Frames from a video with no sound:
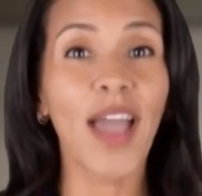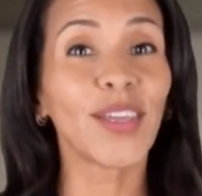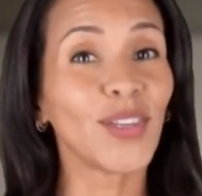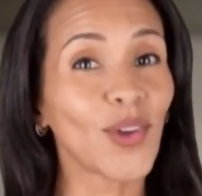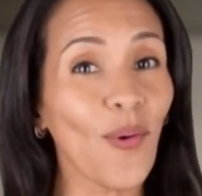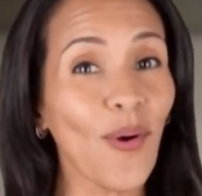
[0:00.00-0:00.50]

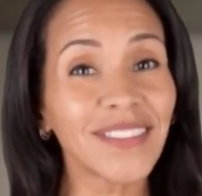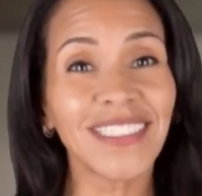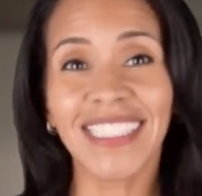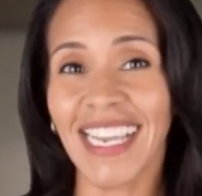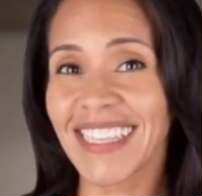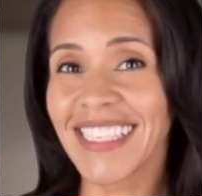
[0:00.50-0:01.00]
Your
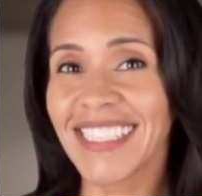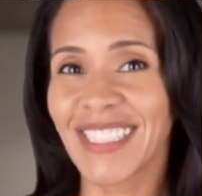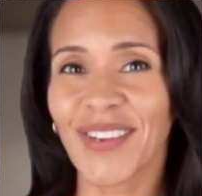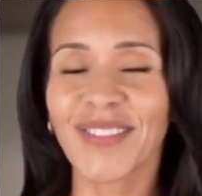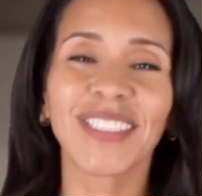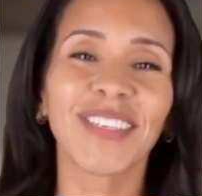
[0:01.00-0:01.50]
daily
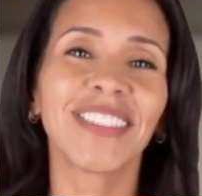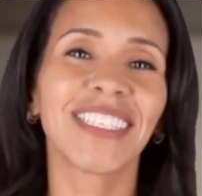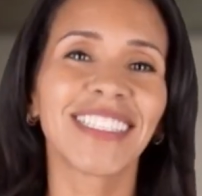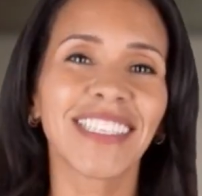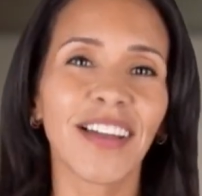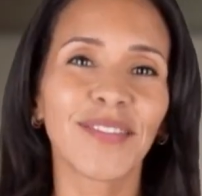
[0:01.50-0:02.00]
dose of
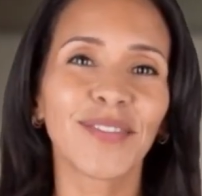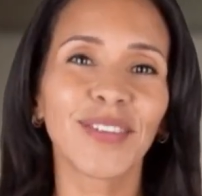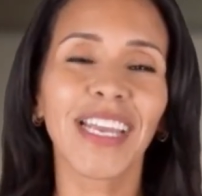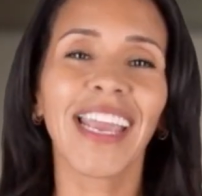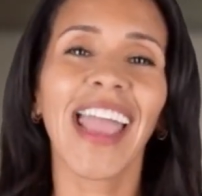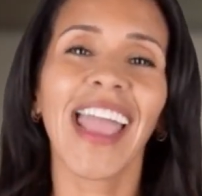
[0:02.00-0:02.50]

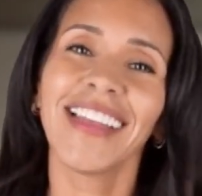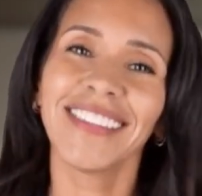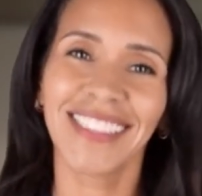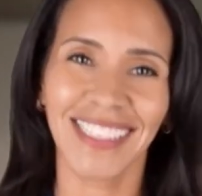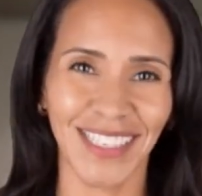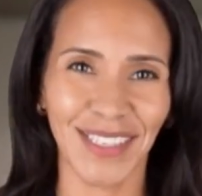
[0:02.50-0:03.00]
discovery ends
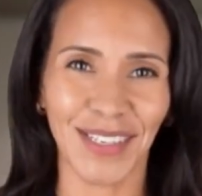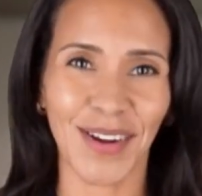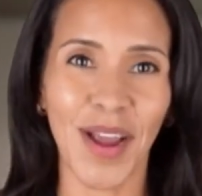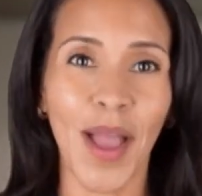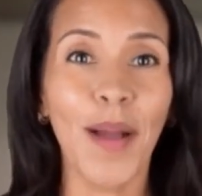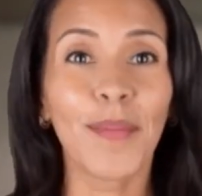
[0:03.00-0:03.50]
here,
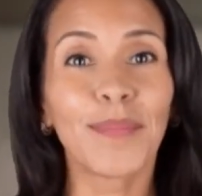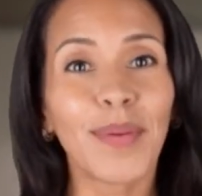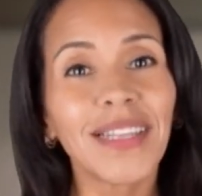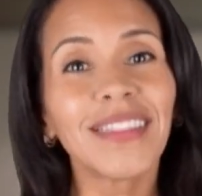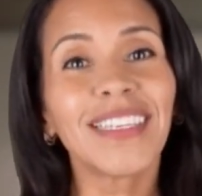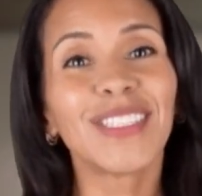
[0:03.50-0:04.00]

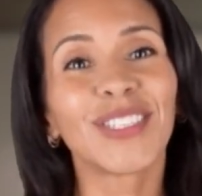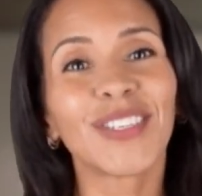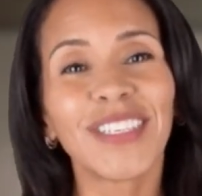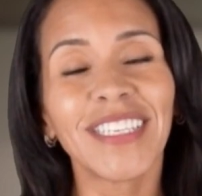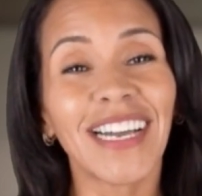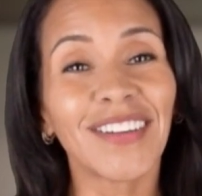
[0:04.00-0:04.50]
but the
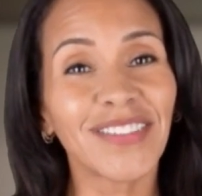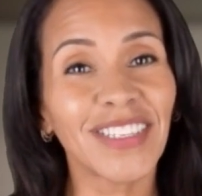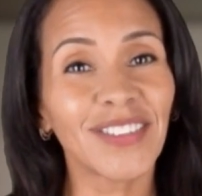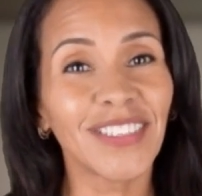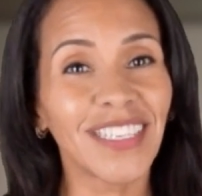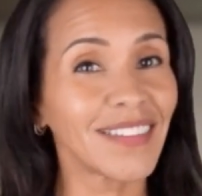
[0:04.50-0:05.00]
journey of
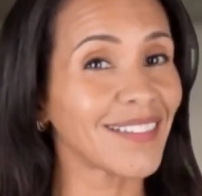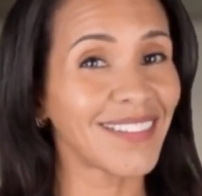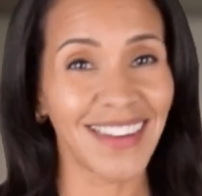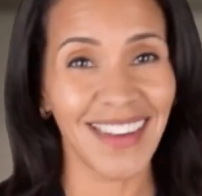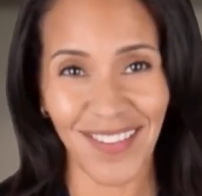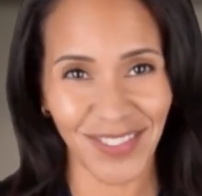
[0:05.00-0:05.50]
learning
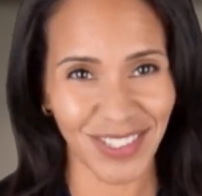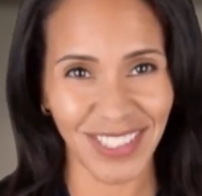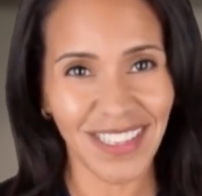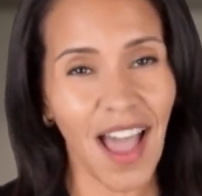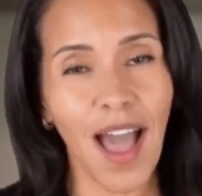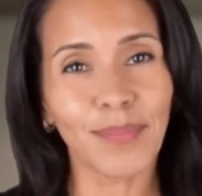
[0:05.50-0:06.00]
never
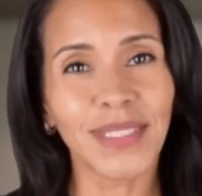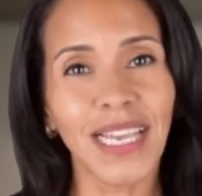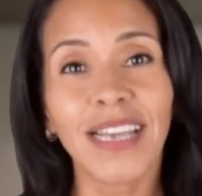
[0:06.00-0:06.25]
stops.